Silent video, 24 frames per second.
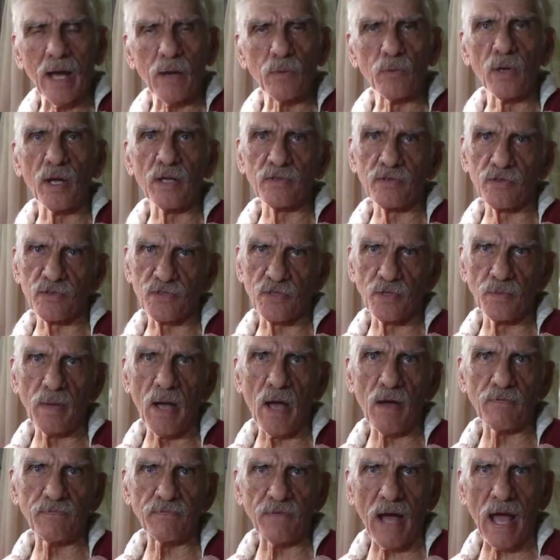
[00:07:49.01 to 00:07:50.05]
runs us
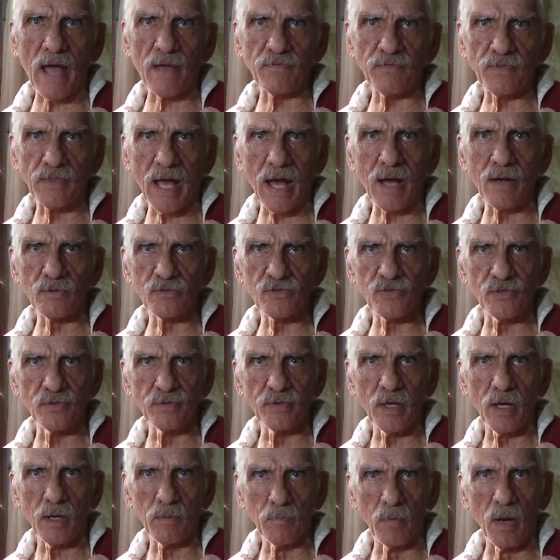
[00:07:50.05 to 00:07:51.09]
about
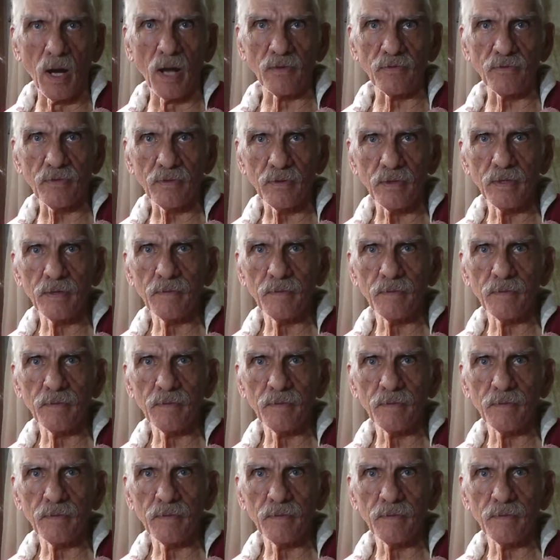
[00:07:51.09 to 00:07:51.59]
5,000 a month.